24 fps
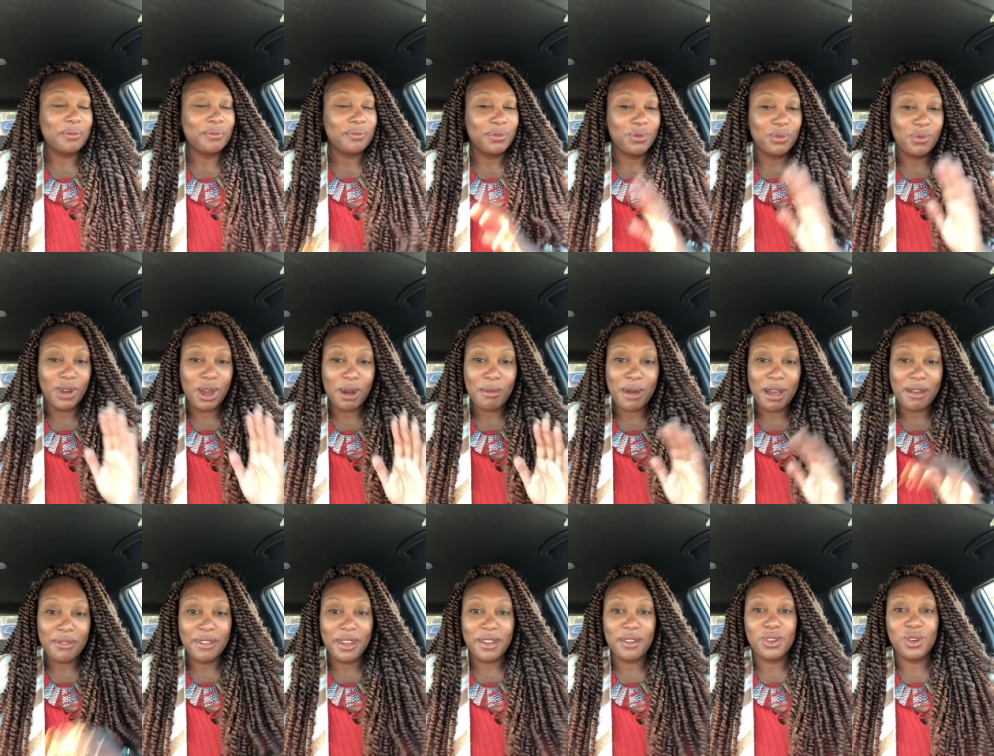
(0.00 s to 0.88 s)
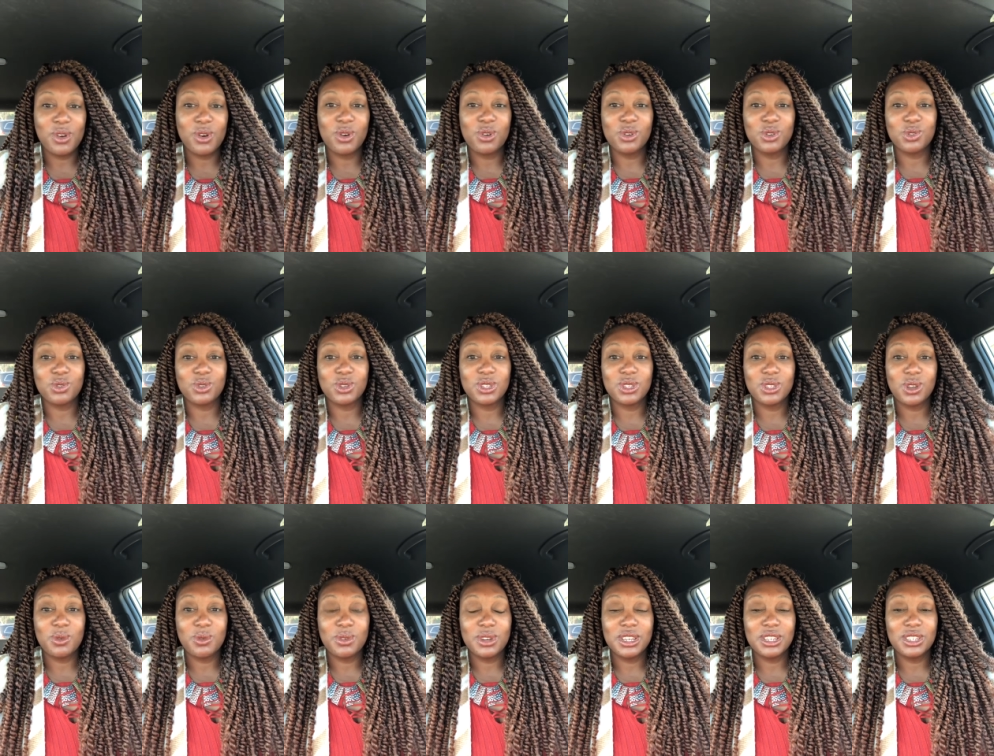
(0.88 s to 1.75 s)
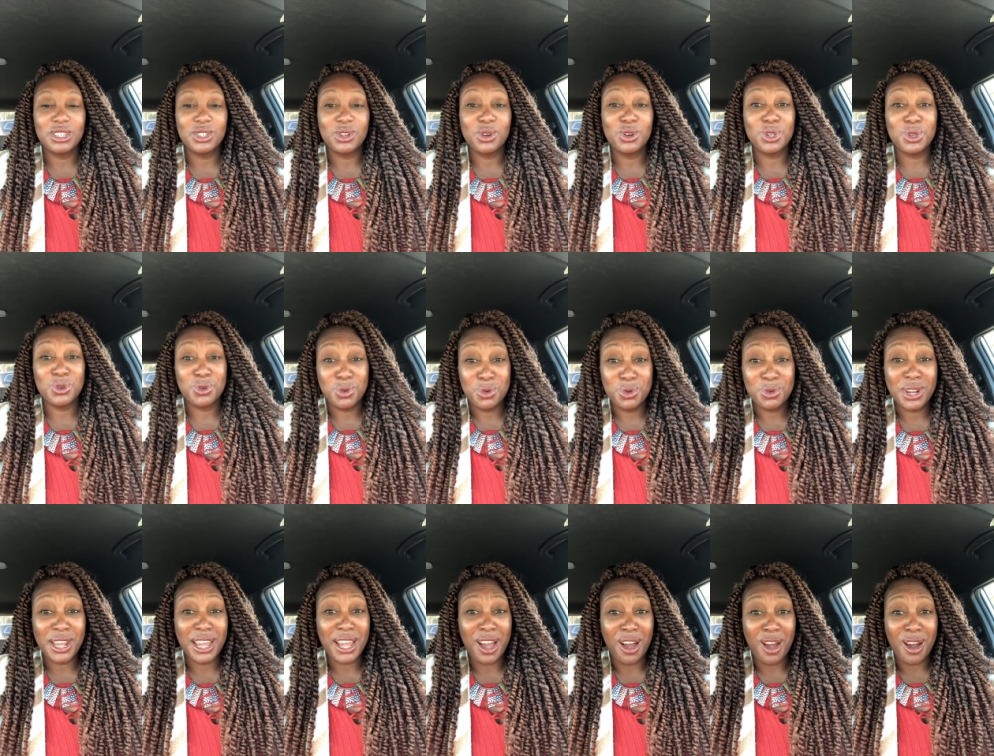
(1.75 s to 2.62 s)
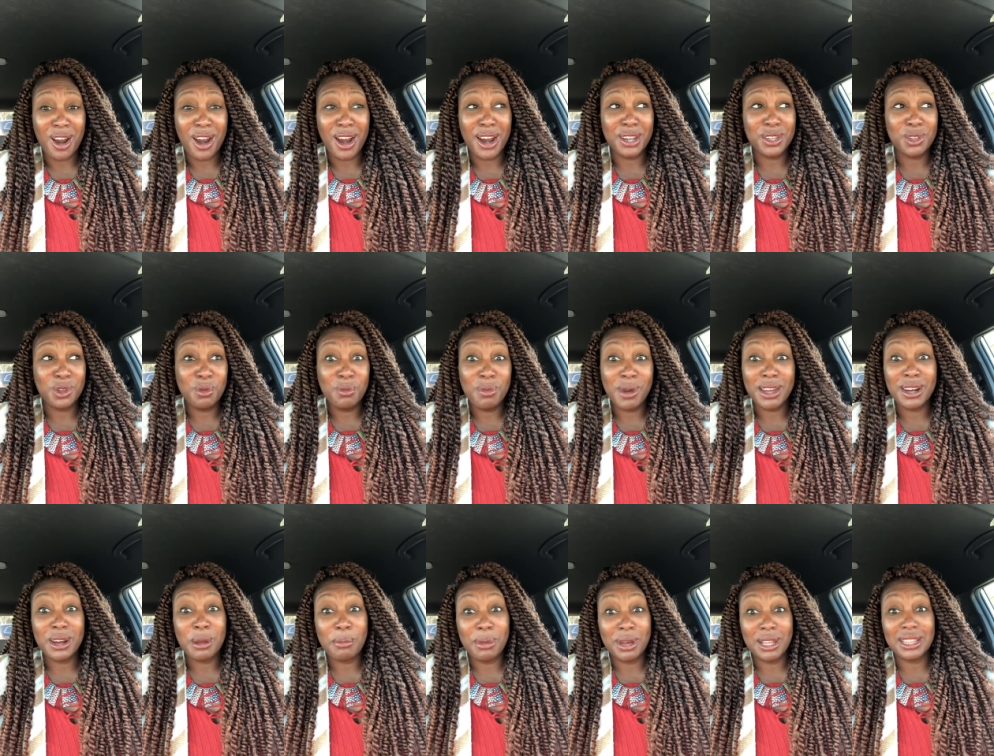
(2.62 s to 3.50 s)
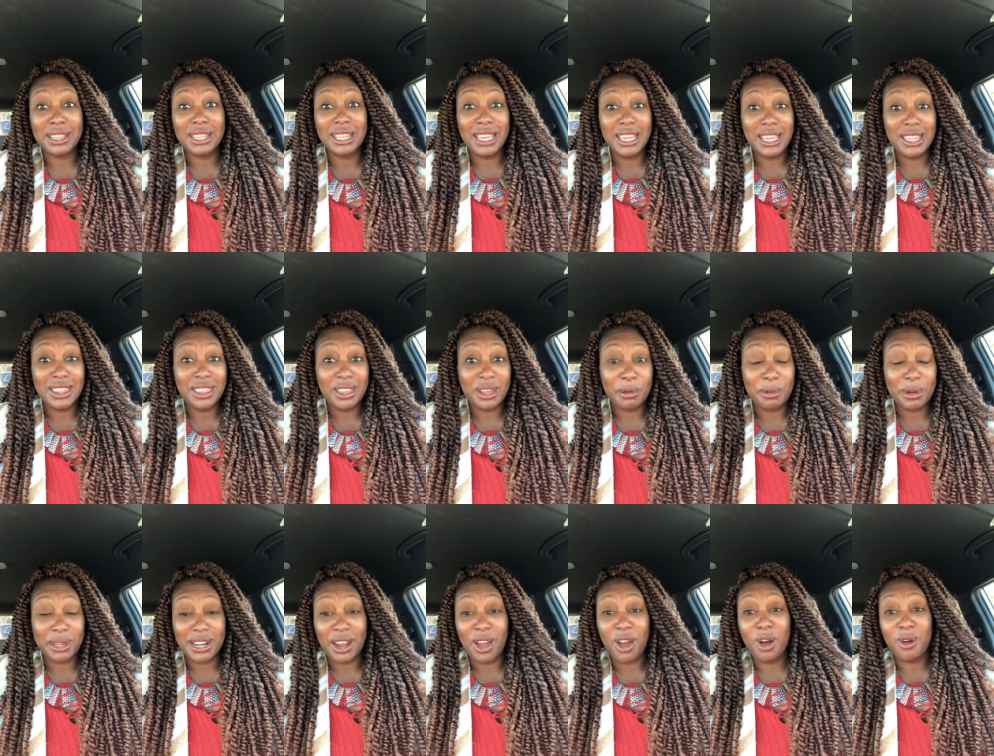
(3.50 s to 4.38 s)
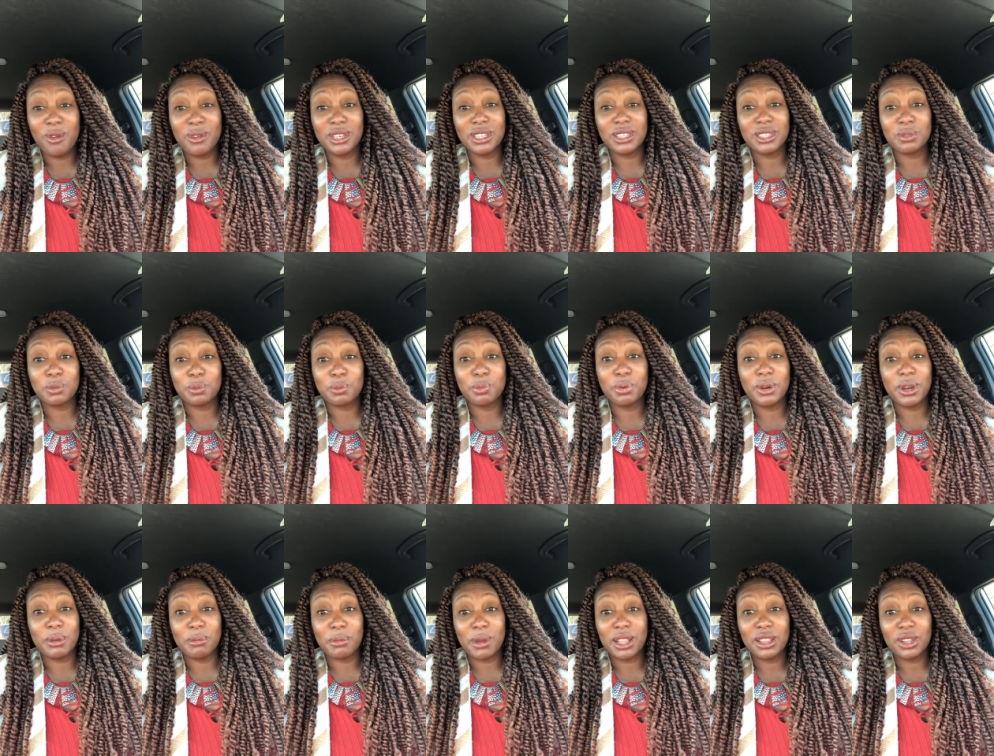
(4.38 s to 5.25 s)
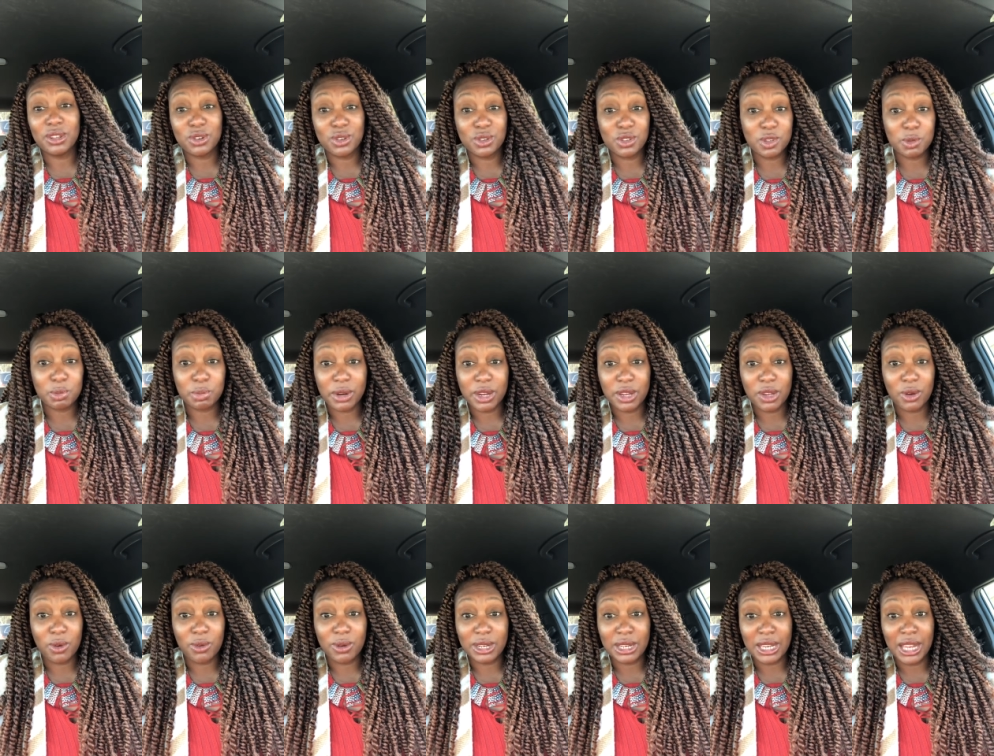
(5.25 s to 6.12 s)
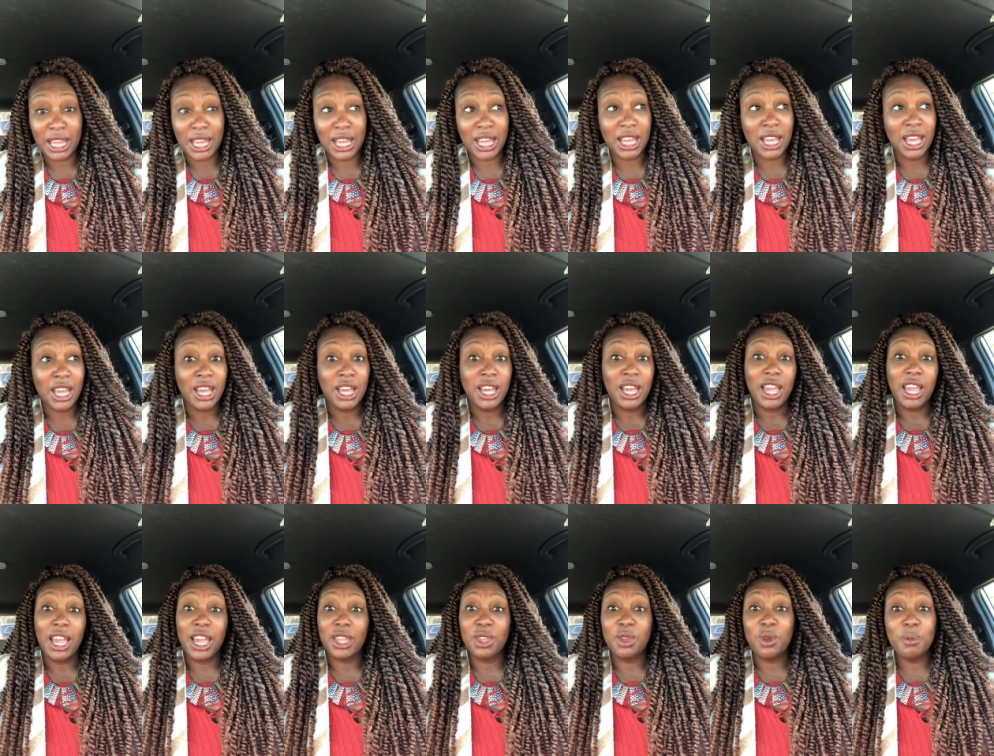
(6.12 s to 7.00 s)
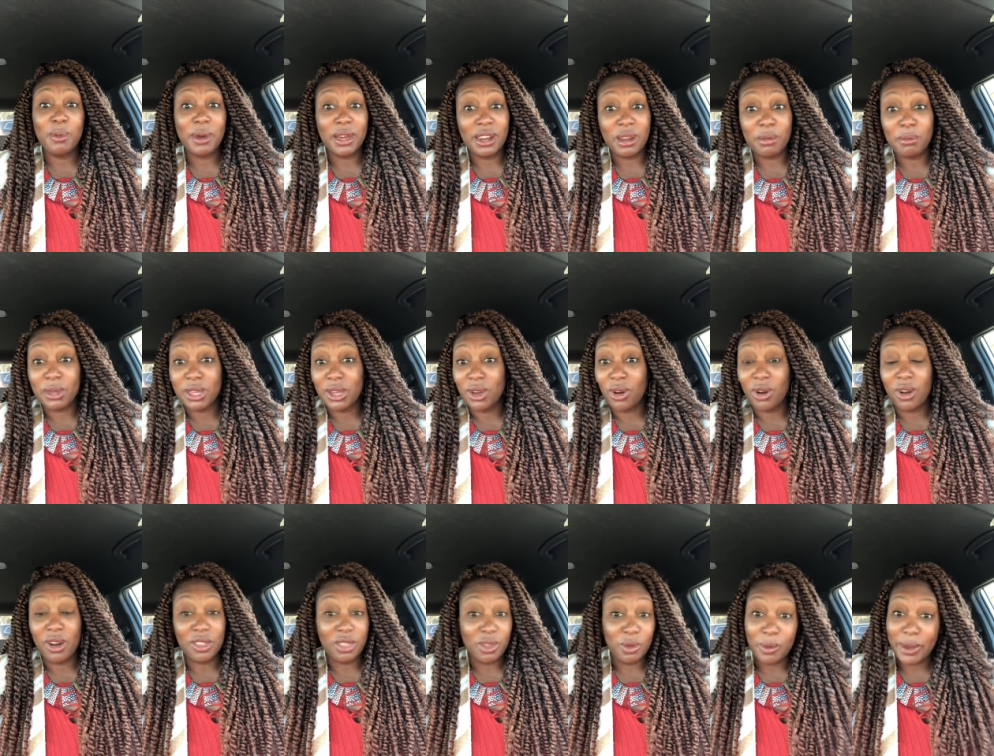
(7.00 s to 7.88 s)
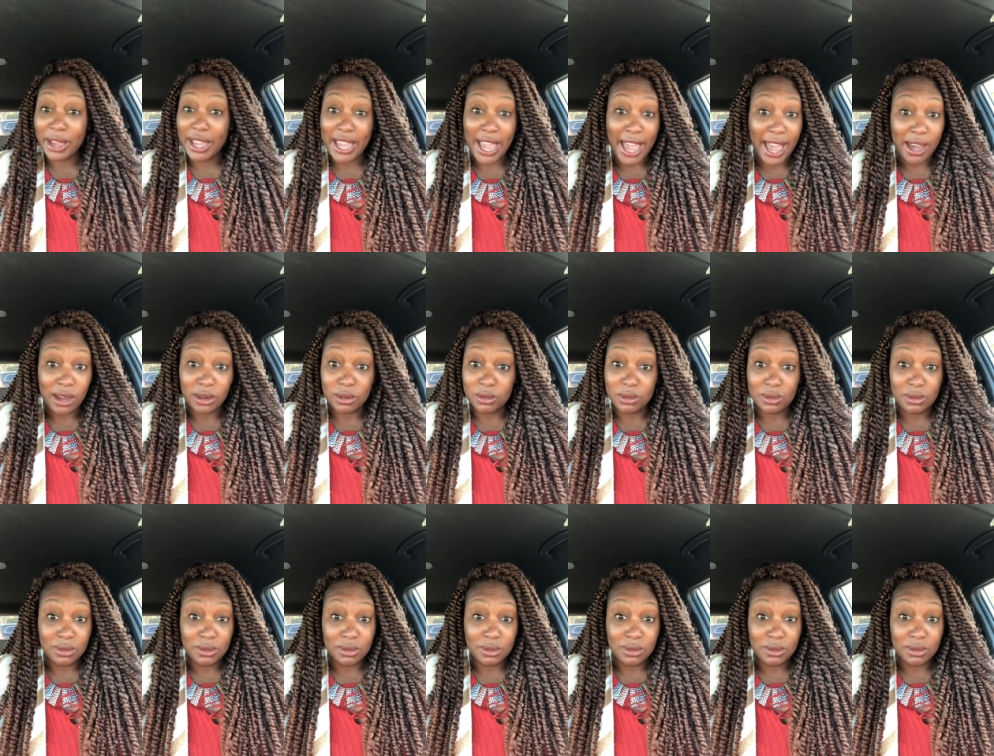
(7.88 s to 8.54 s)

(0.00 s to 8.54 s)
one of my favorite quotes, when someone show you who they are, you better believe them. And I always put my little sprinkle in there, and you better be all the way out.